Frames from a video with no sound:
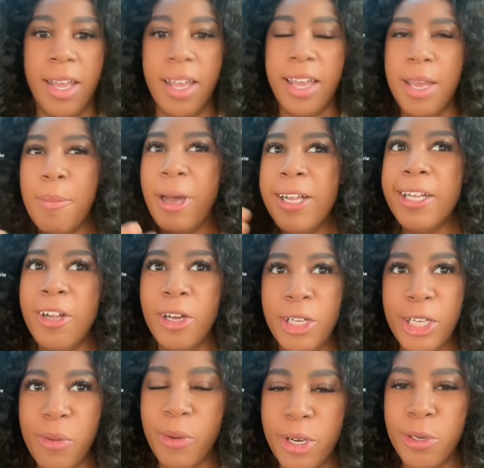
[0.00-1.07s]
am I the only
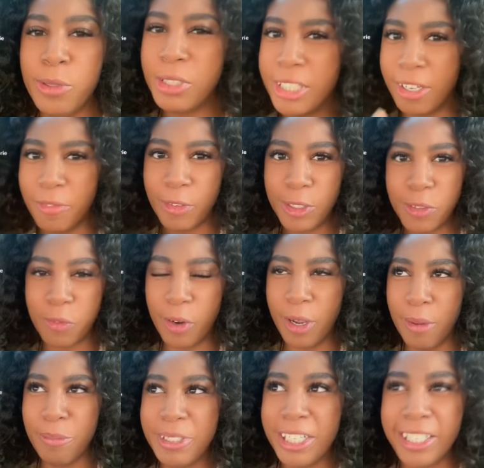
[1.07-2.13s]
one who suffers
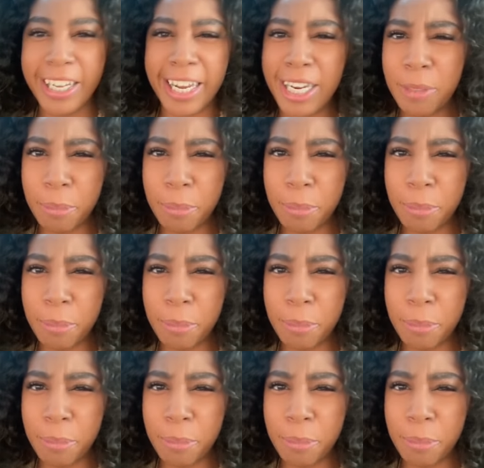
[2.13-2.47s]
from delayed